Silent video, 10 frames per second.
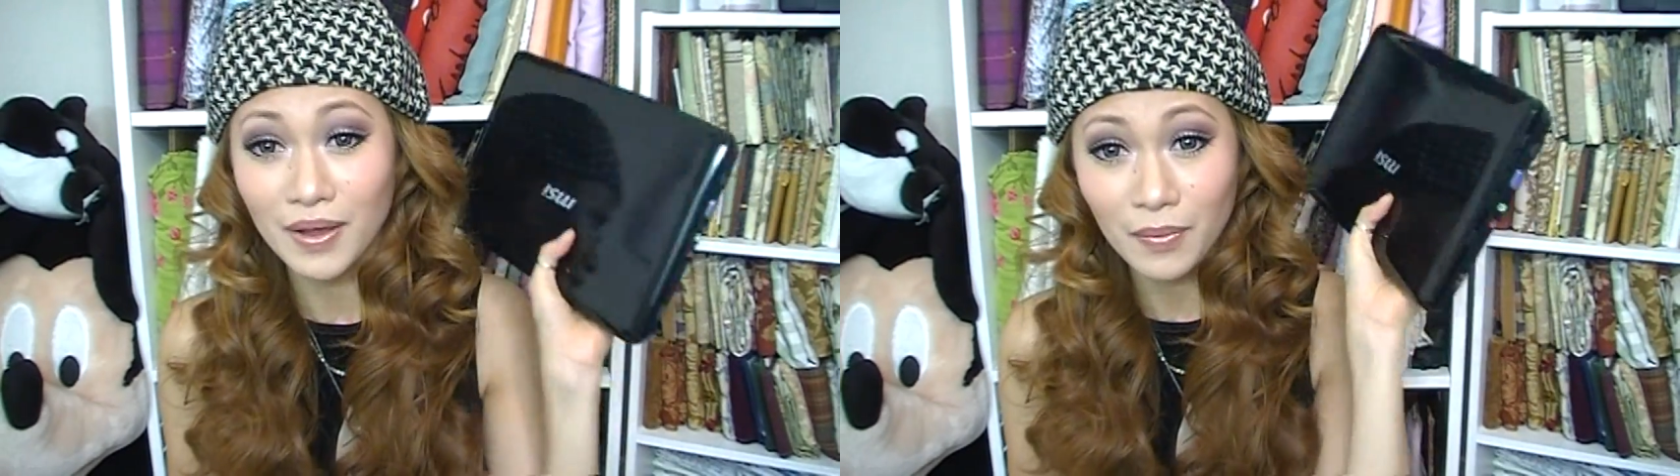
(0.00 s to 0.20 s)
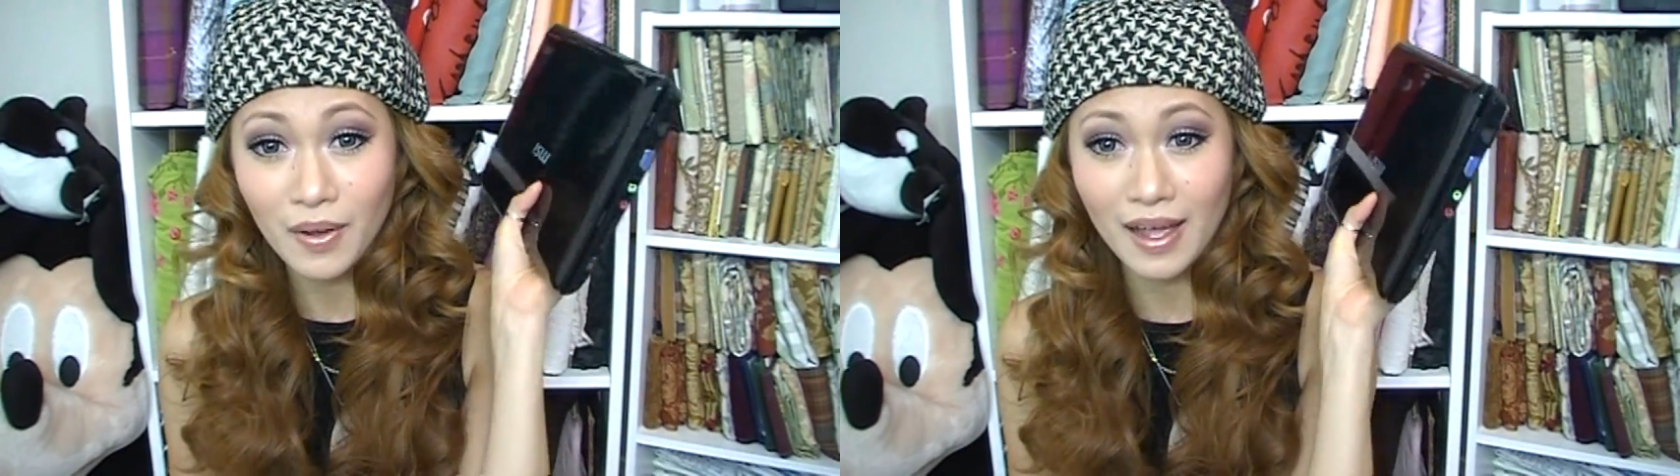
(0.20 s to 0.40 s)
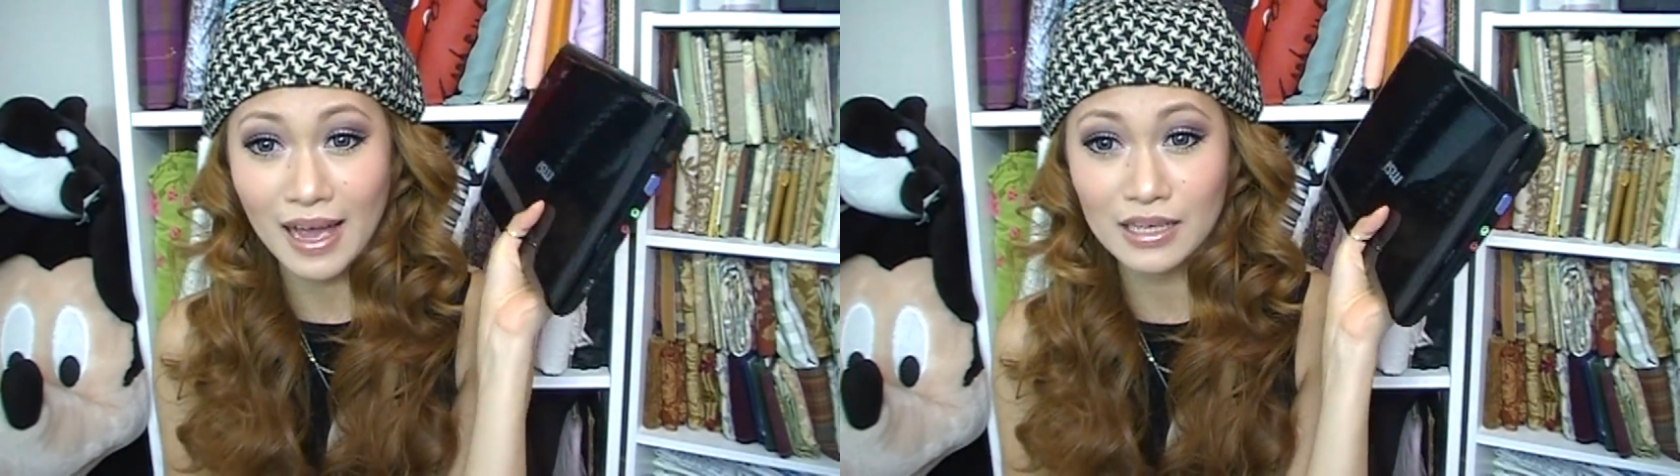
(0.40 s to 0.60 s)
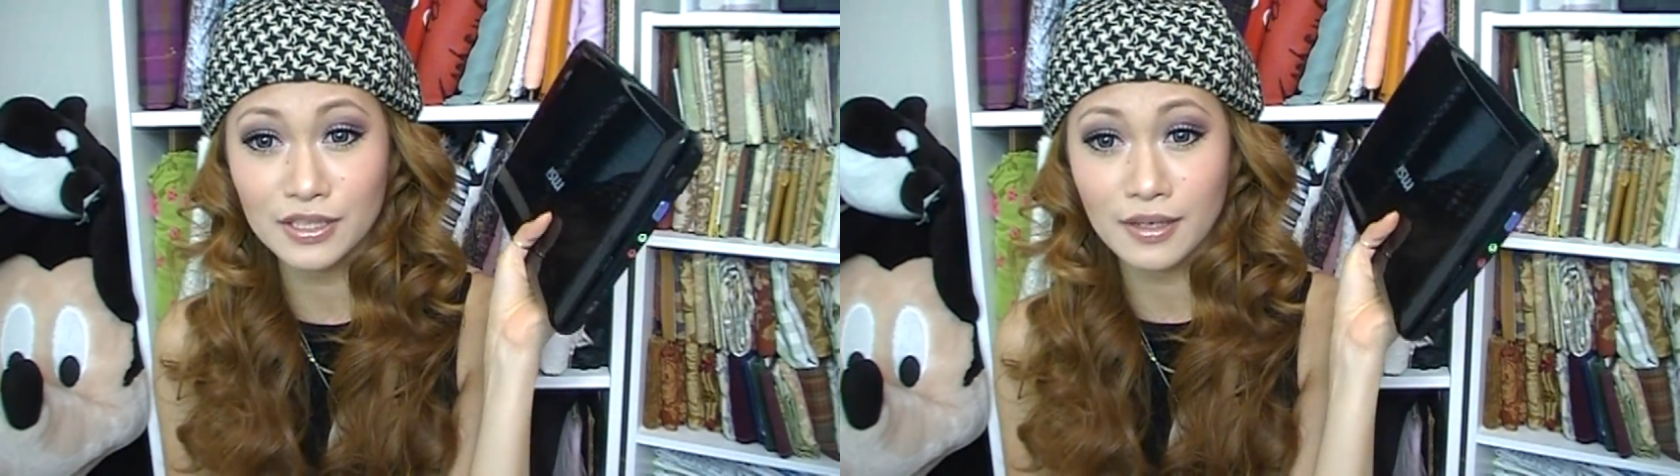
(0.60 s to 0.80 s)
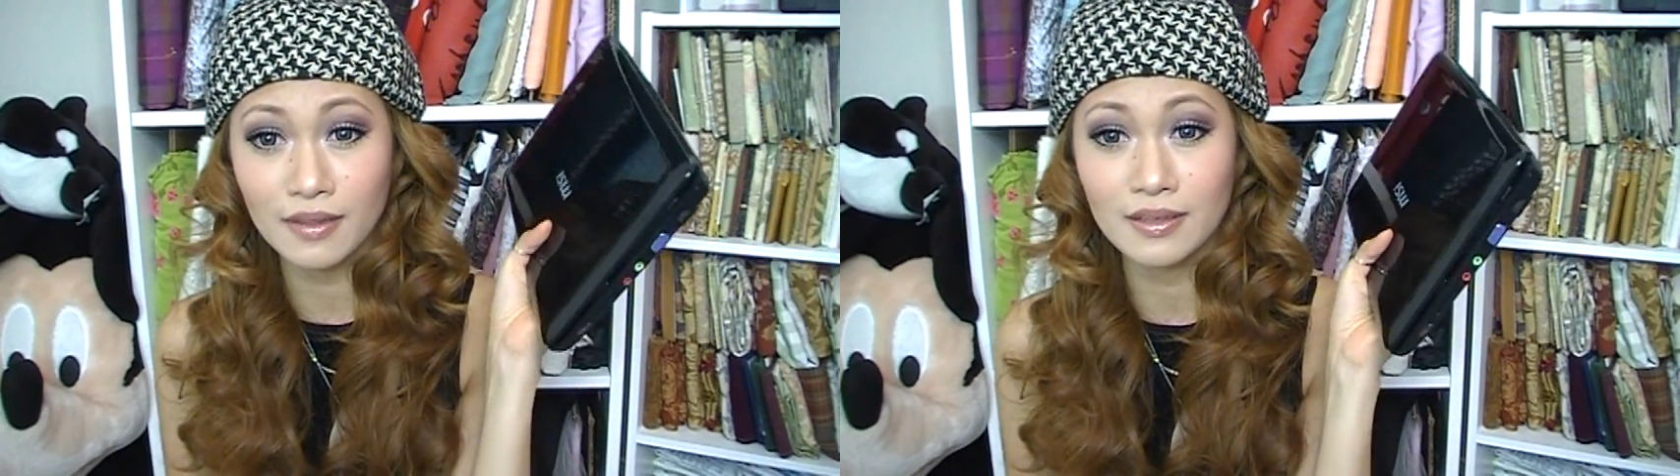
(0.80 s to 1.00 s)
By the way, I
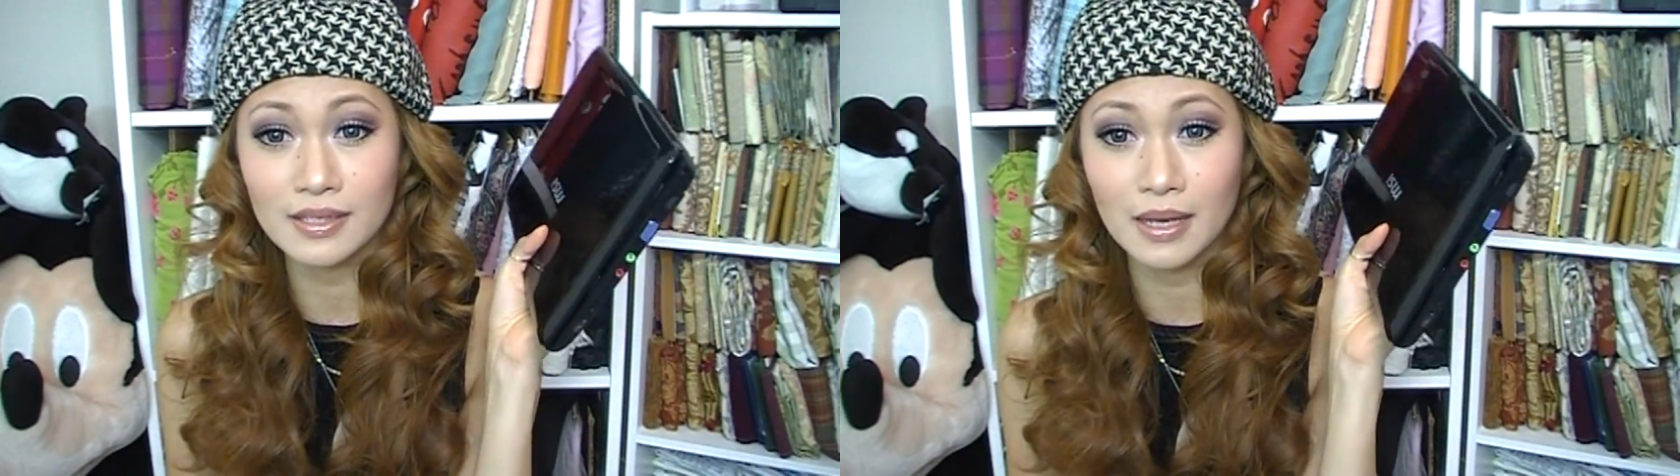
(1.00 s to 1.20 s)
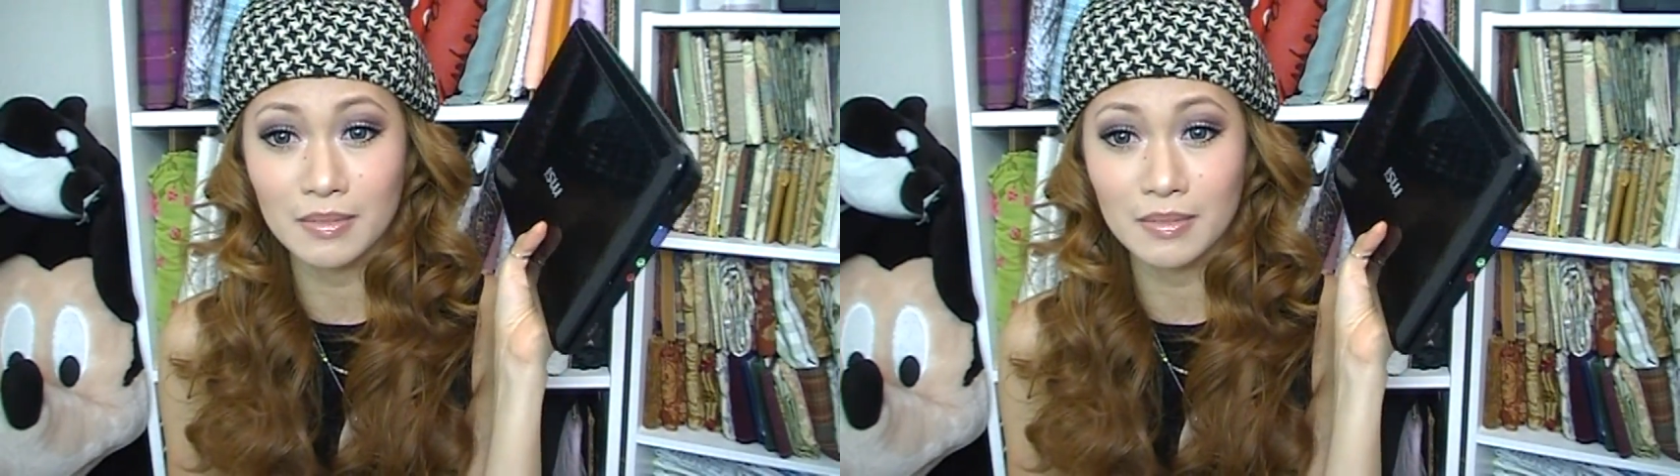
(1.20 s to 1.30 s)
actually got this